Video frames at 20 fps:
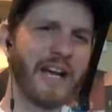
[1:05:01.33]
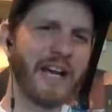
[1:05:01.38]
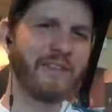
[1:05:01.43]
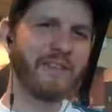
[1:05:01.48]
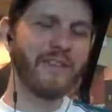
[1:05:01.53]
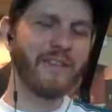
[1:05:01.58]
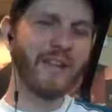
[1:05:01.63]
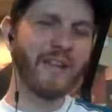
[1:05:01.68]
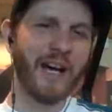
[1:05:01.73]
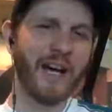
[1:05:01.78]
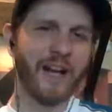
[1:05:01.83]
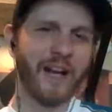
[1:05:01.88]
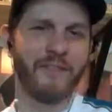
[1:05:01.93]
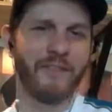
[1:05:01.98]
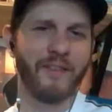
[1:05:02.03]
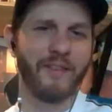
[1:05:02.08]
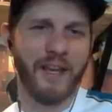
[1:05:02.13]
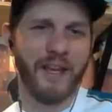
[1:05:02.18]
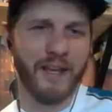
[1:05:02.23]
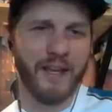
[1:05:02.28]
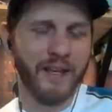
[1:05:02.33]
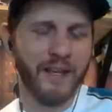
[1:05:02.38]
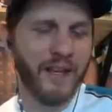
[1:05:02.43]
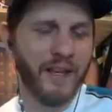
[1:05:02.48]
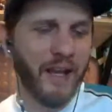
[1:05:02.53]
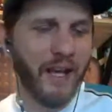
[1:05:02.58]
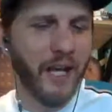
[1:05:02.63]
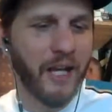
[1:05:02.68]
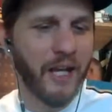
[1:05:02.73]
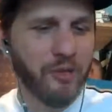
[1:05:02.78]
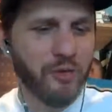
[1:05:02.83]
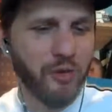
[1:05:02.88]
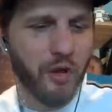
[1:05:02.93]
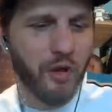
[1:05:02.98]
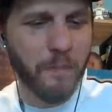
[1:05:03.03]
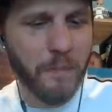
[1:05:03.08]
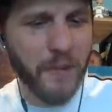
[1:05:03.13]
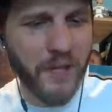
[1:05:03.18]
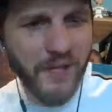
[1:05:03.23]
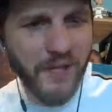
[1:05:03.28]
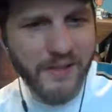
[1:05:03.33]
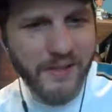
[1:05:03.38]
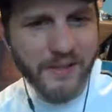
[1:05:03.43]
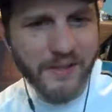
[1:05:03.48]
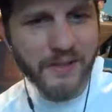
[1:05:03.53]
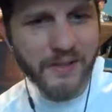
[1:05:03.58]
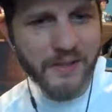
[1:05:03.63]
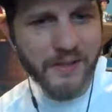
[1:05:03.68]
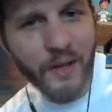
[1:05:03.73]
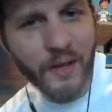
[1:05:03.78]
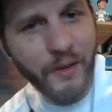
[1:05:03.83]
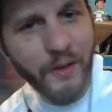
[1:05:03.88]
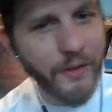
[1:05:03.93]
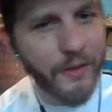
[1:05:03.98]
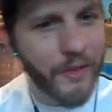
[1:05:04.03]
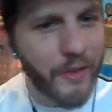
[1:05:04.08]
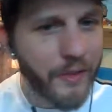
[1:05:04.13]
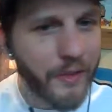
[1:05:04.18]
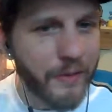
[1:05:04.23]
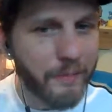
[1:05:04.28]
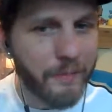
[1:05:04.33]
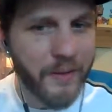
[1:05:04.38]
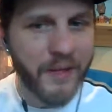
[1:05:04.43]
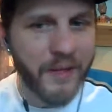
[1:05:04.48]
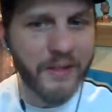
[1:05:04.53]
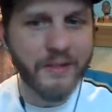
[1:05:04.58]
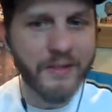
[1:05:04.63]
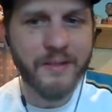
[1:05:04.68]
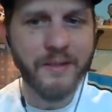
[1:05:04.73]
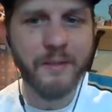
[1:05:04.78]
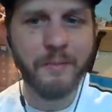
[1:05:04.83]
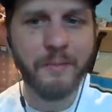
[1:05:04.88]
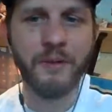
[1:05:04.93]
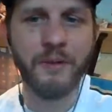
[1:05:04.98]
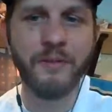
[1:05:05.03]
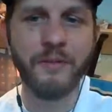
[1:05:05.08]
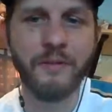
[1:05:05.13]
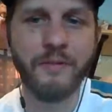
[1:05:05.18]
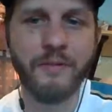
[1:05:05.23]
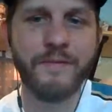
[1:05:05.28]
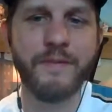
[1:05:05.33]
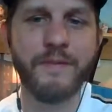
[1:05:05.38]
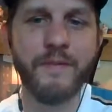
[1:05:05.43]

lot of like extra pieces other than the picks to move.